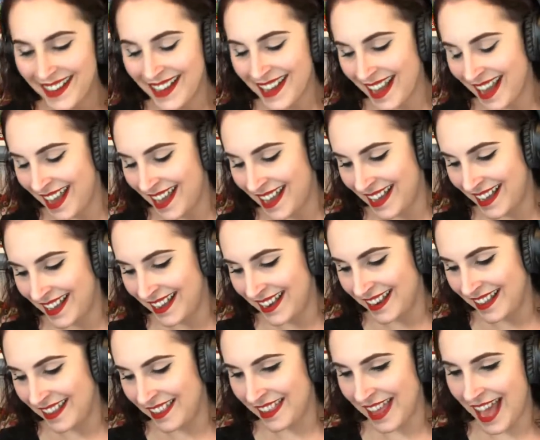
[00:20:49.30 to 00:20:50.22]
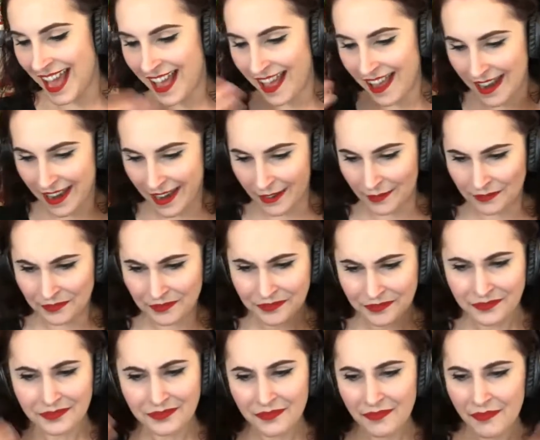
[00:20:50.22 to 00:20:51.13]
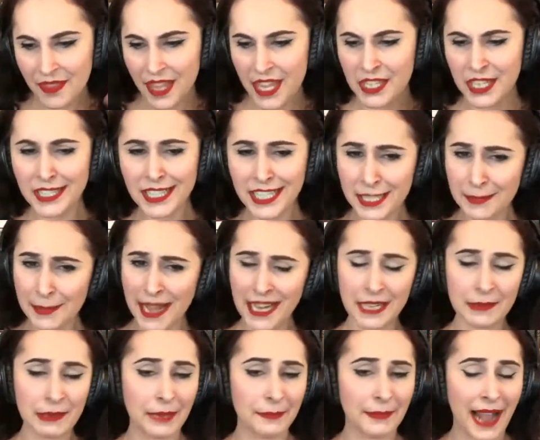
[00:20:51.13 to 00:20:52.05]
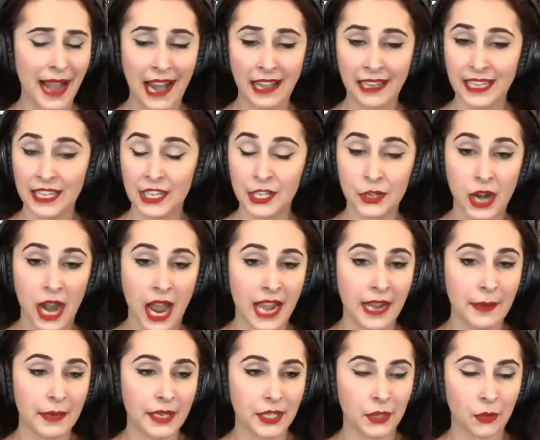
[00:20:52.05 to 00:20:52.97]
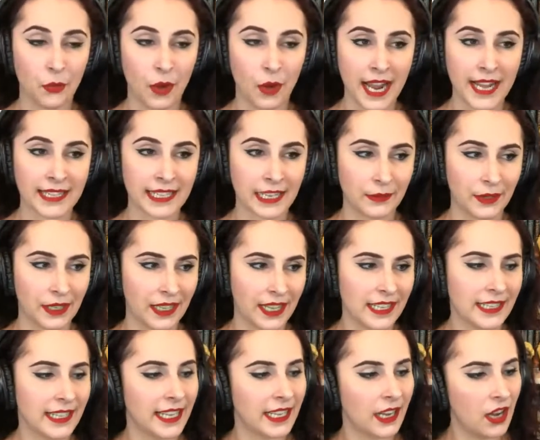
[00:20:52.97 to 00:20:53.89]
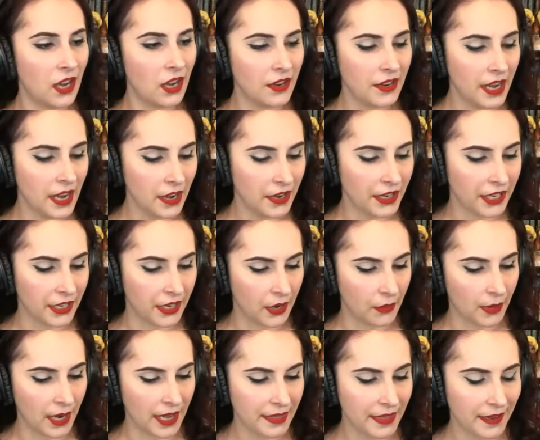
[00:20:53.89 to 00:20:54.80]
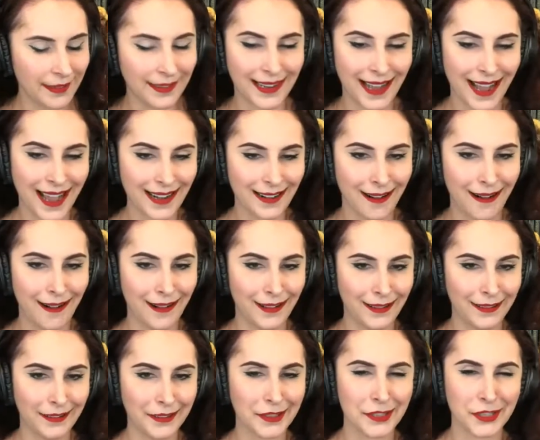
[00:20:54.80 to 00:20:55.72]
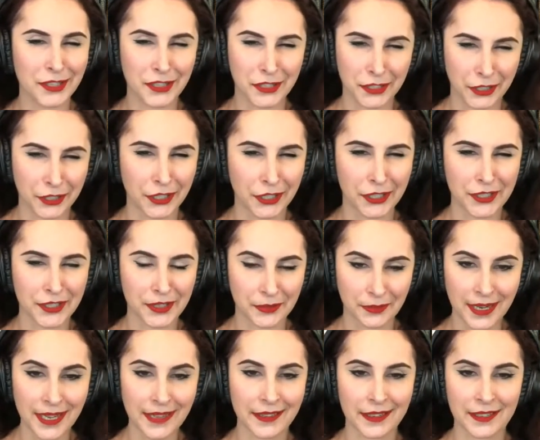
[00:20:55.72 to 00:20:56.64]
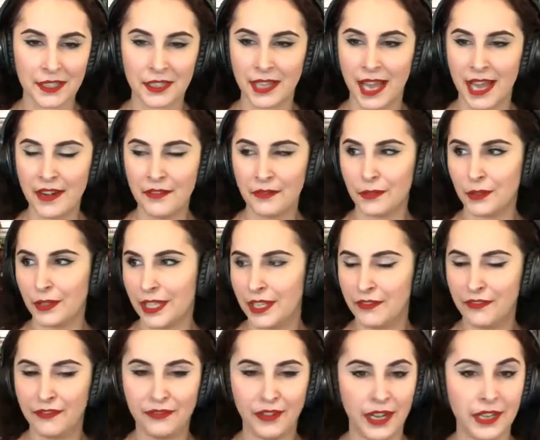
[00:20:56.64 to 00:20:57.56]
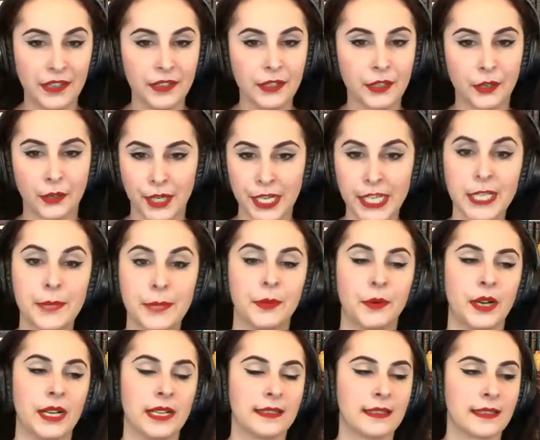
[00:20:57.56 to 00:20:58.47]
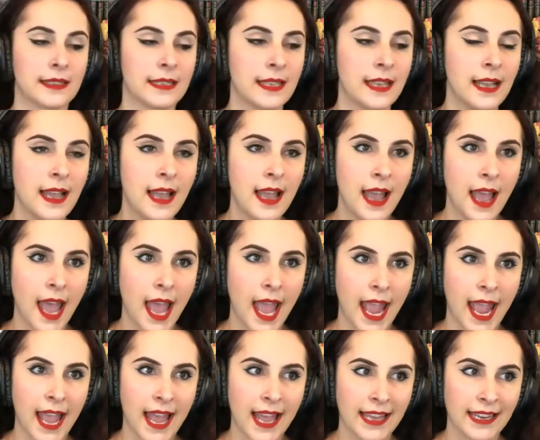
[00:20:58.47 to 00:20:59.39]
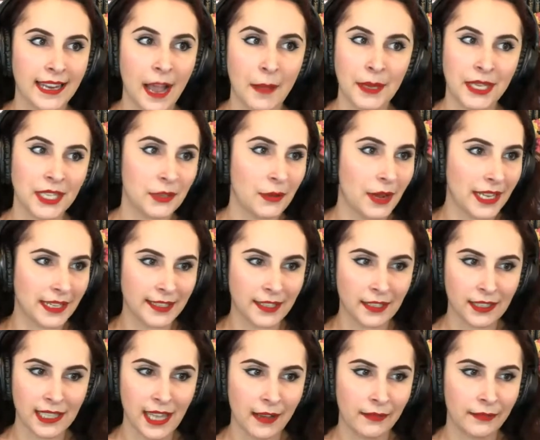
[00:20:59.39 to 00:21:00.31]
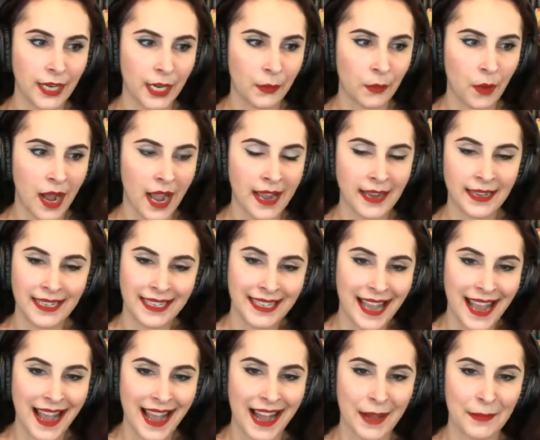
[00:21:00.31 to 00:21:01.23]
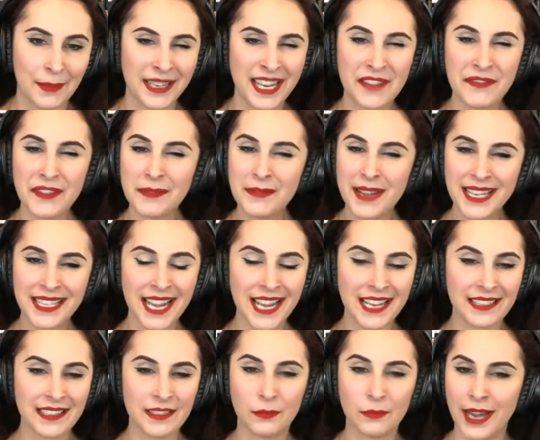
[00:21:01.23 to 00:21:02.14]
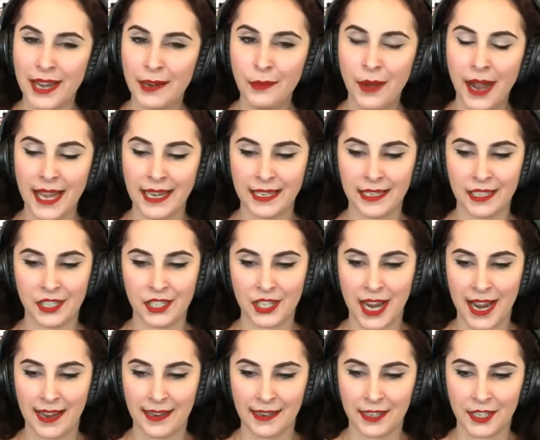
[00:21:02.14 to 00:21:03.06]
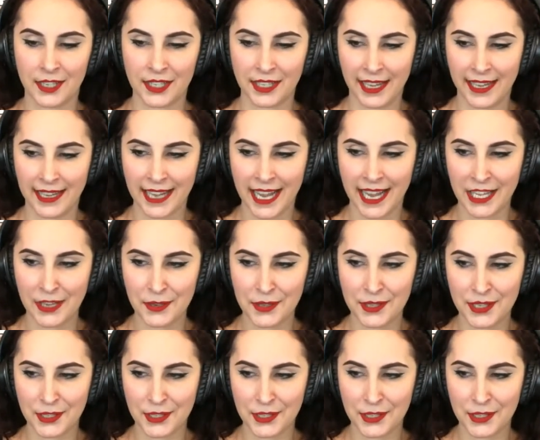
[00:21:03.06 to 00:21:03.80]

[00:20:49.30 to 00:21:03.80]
And then just expanding my palate and trying a bunch of whites, I realized like, oh no, you know what? They're not all sugar sweet. There's a lot of really fun, crisp ones. And I mean, do I still love red wine? Yeah, but even my taste in red wine has changed. Like I used to